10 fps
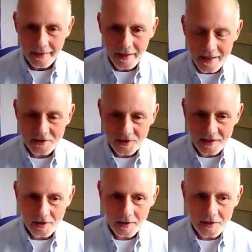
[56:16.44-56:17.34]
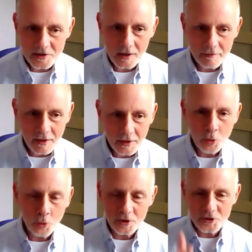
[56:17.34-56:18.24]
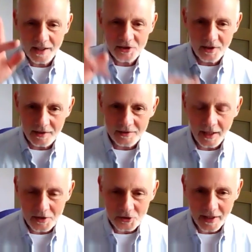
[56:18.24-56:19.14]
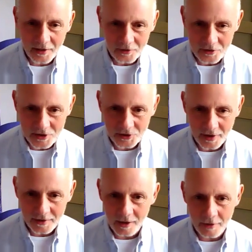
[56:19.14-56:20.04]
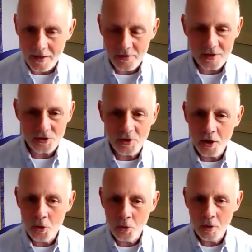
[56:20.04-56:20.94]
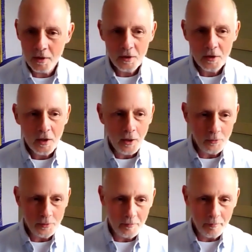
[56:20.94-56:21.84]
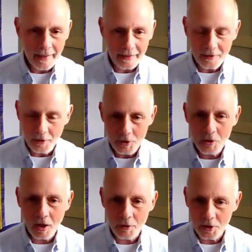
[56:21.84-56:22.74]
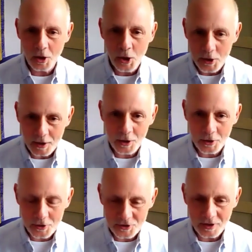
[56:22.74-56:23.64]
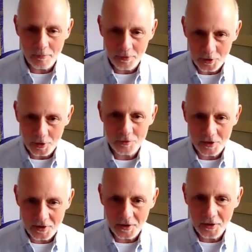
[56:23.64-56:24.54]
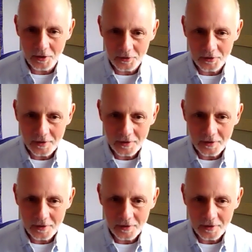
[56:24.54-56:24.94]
And it's kind of like 0 to 60 in 10 seconds, isn't it? You know, there's no holding back. You know, you can't unlearn something that you've just learned.